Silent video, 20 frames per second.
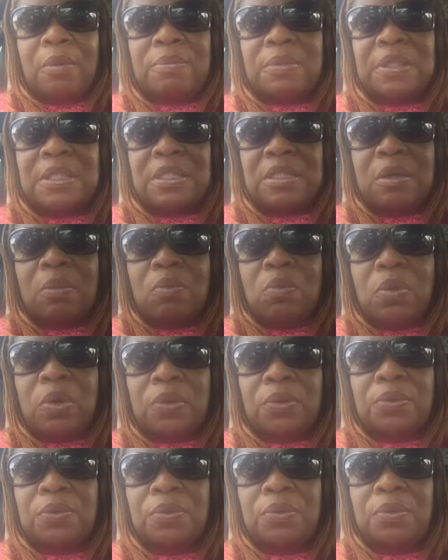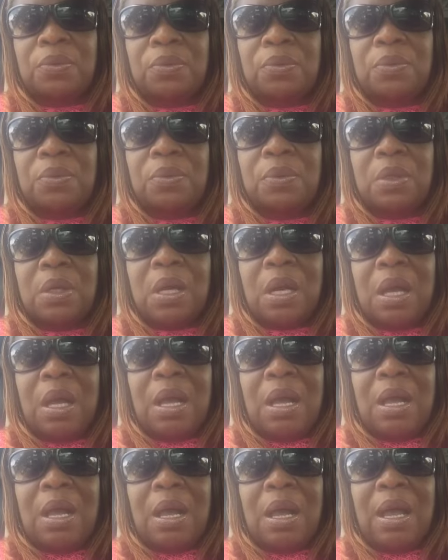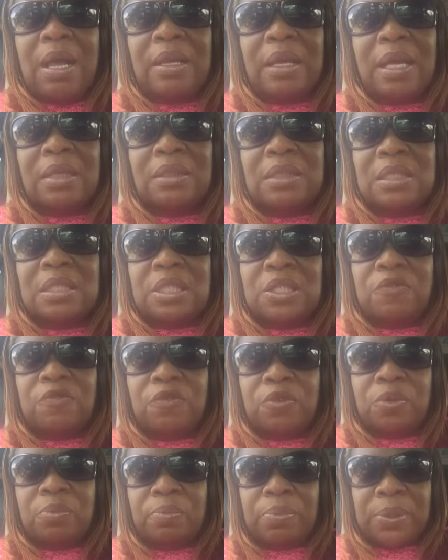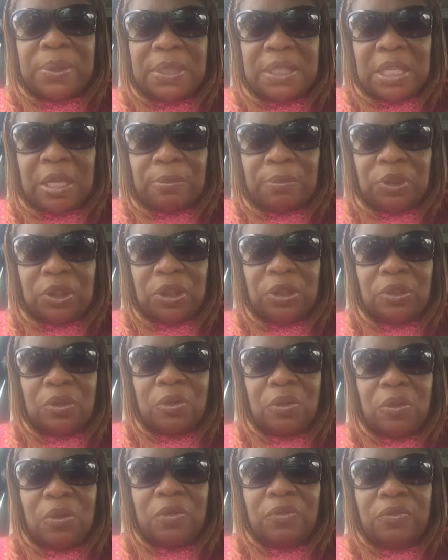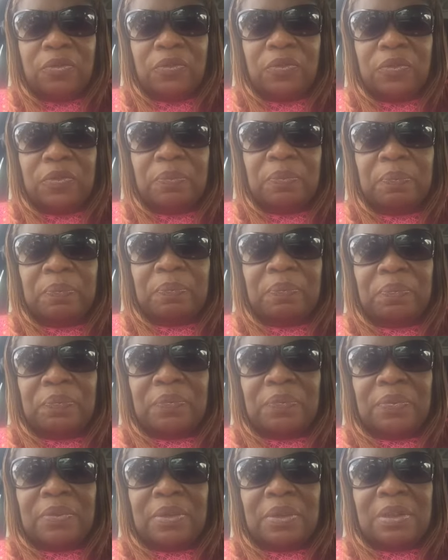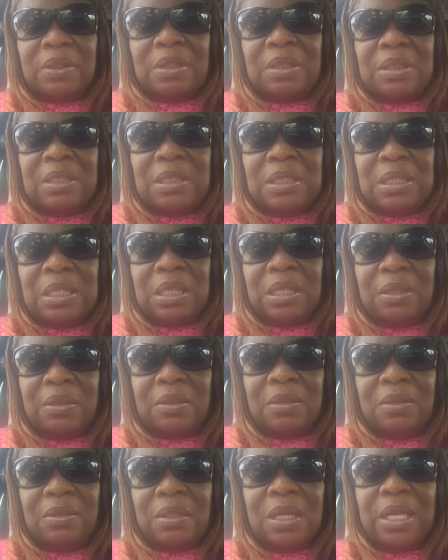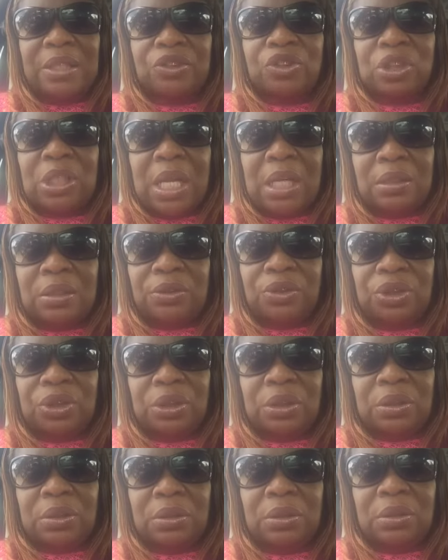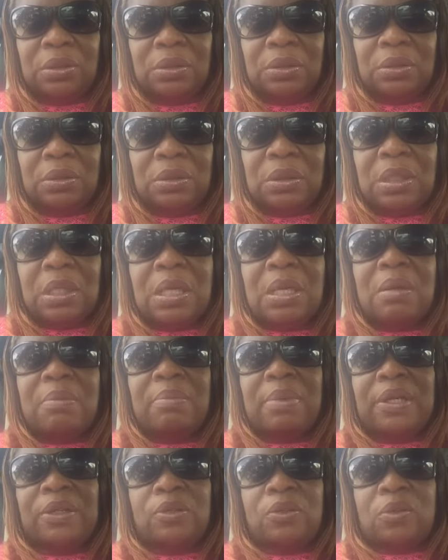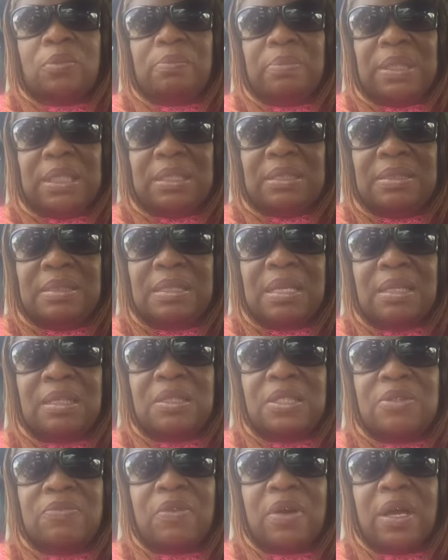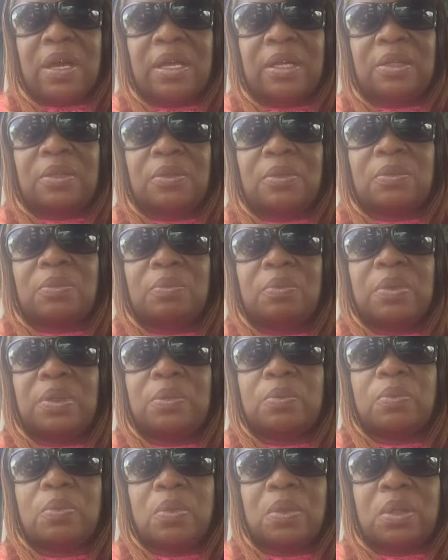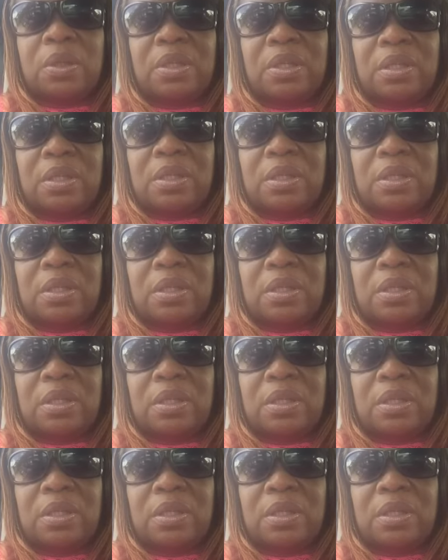someone who I had a different perception of until I challenged her by not being satisfied with what